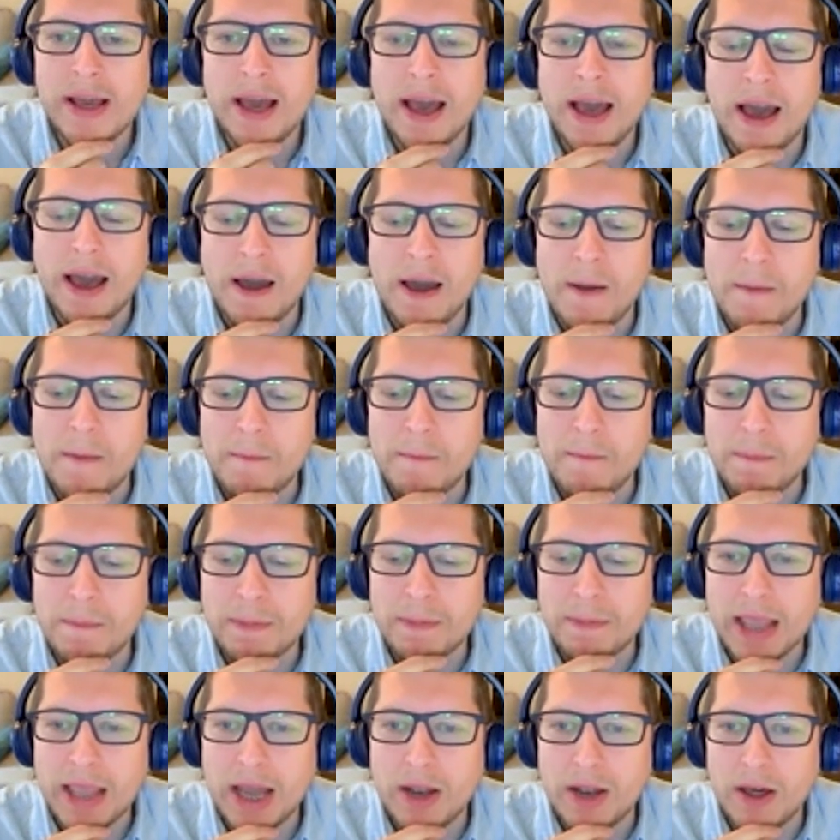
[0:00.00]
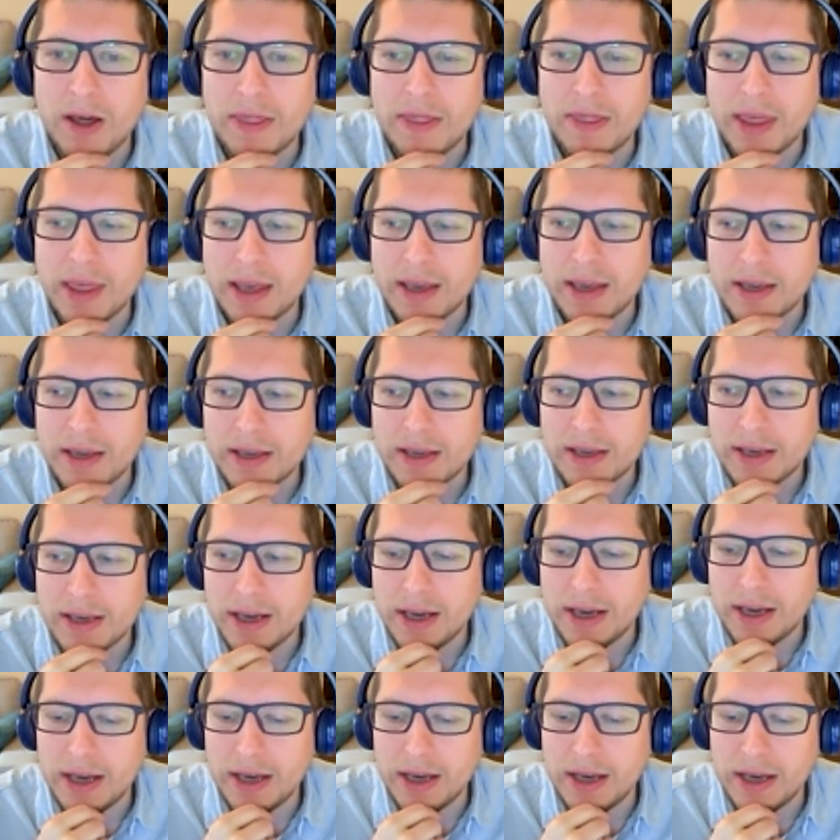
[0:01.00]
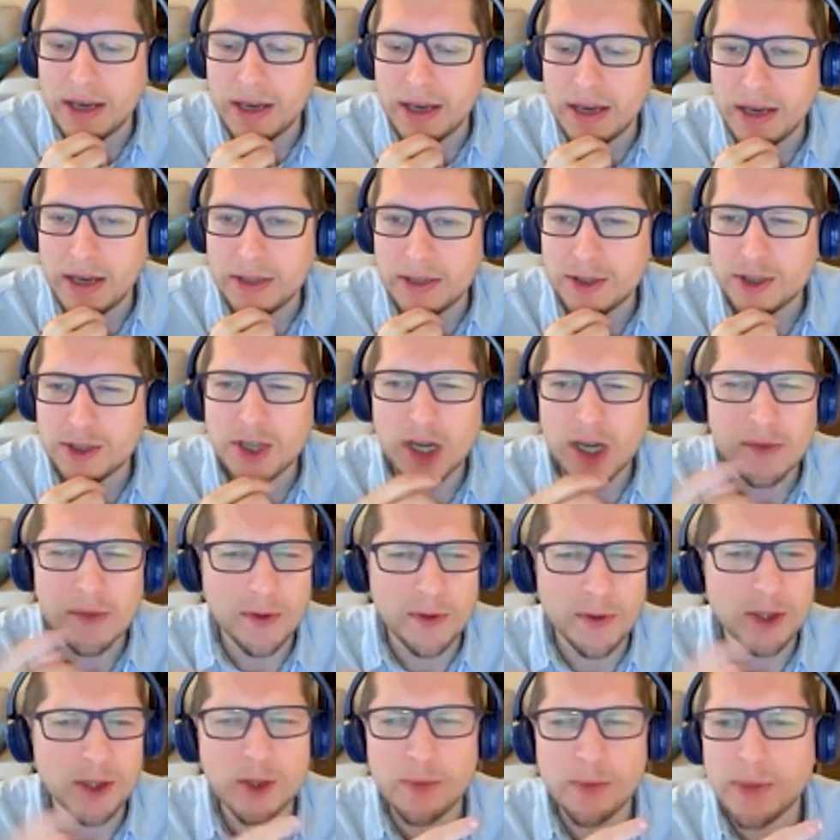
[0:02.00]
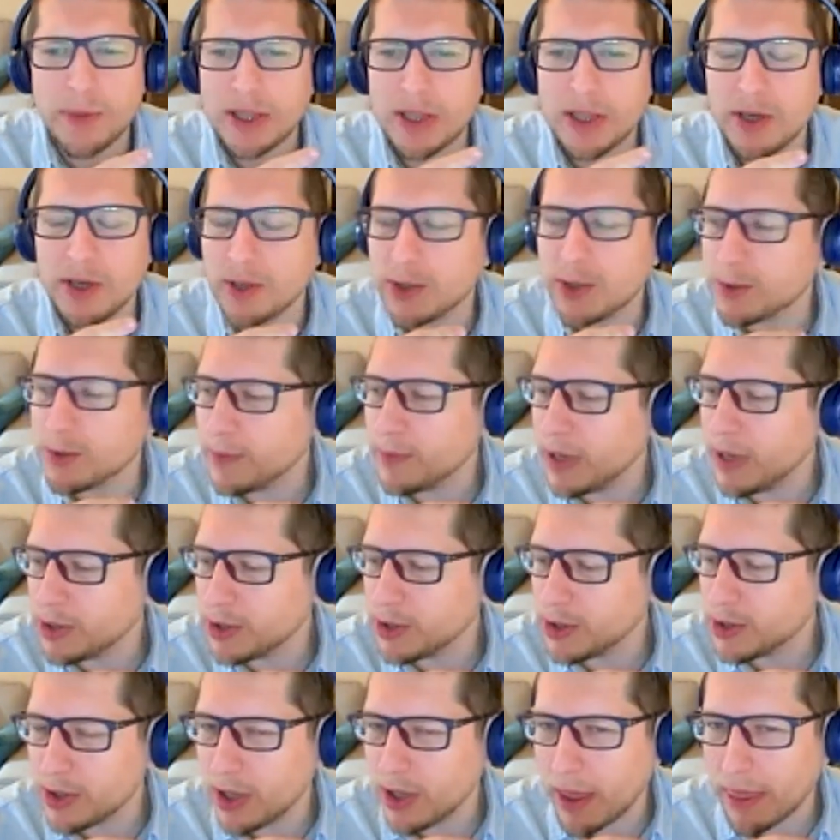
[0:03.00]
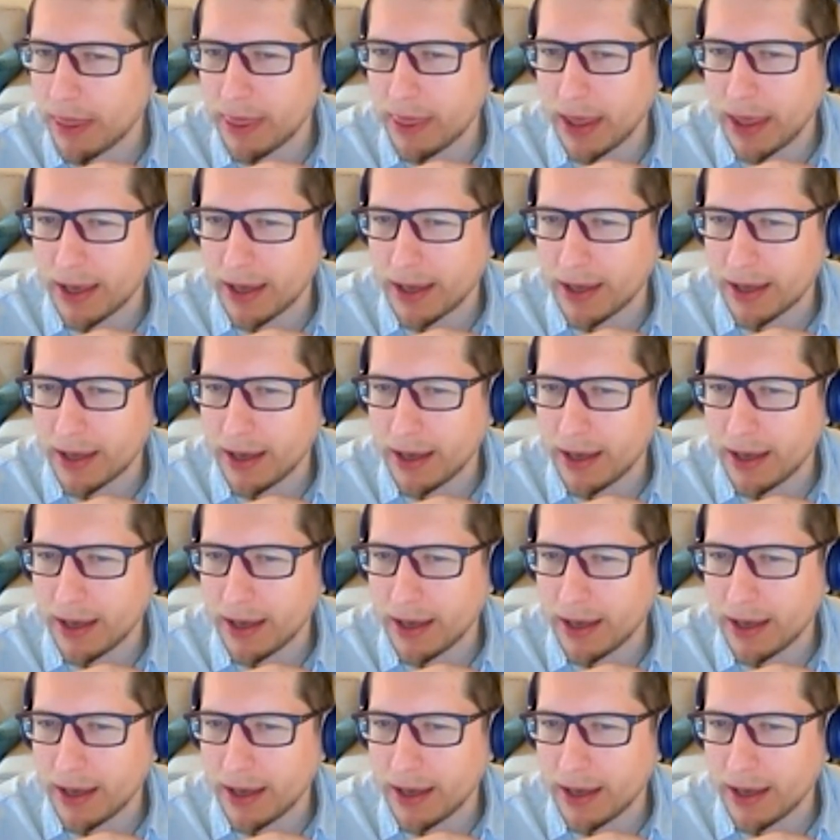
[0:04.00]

And I think just kind of on the topic that you just mentioned, I think